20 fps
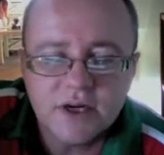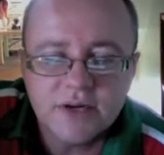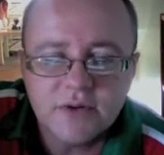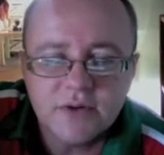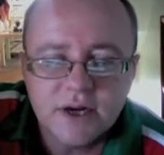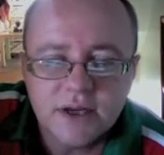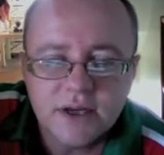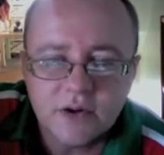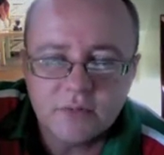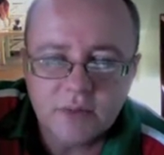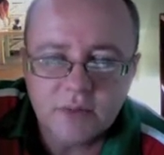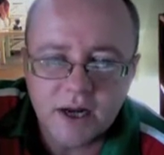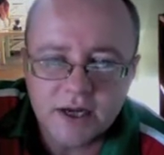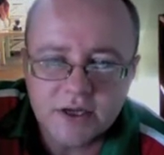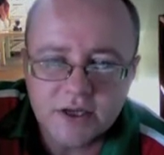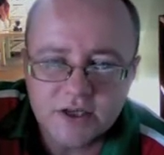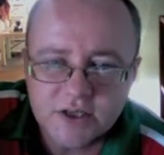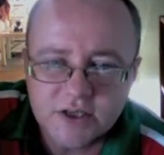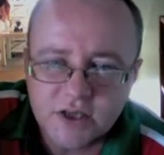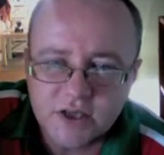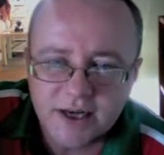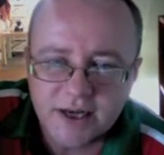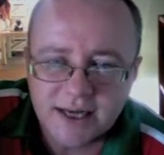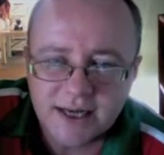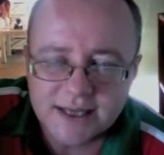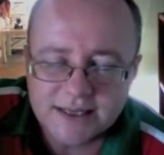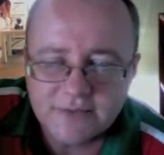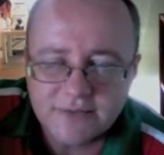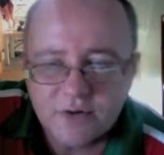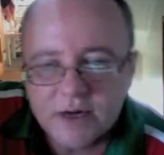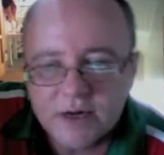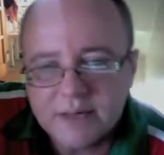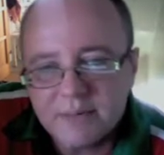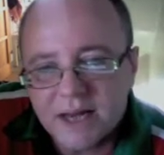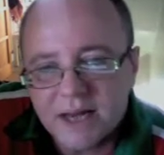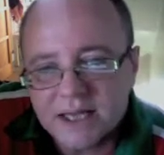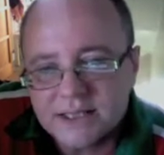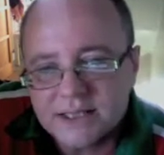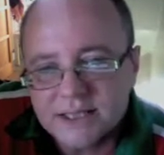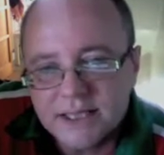really good managers like Classy Freddie
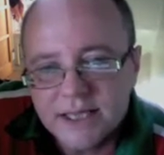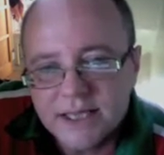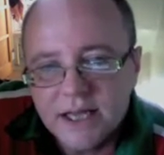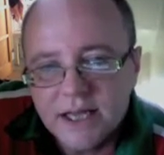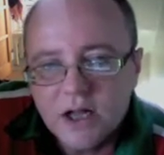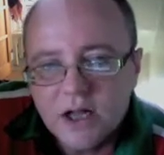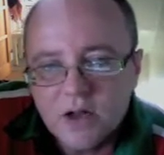Blassie,